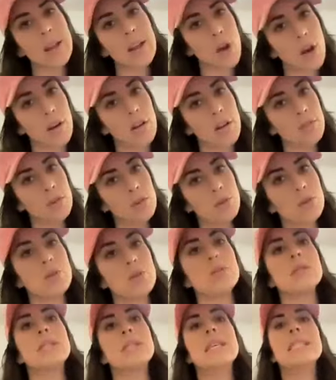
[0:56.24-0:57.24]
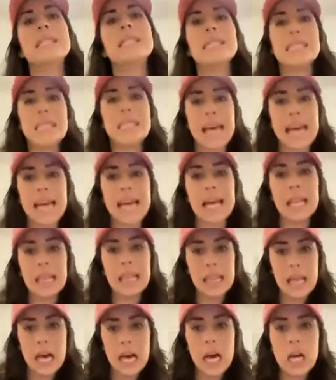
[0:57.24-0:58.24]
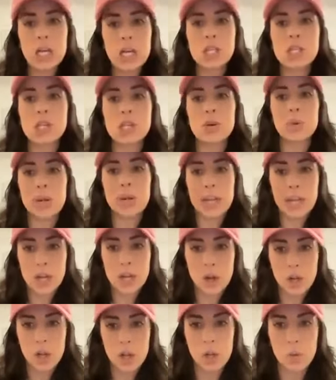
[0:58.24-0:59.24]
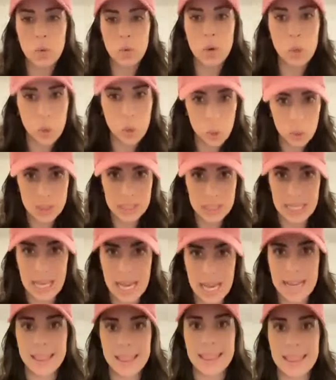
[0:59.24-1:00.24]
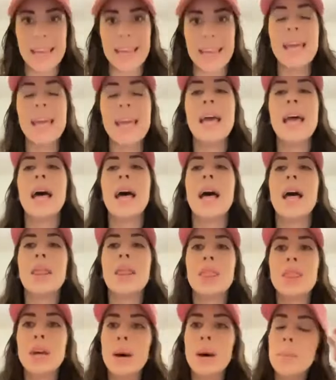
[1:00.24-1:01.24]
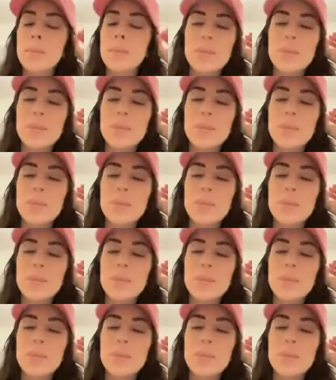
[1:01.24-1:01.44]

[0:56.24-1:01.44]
Carnival Cruise. This is like luxury cruise line, like the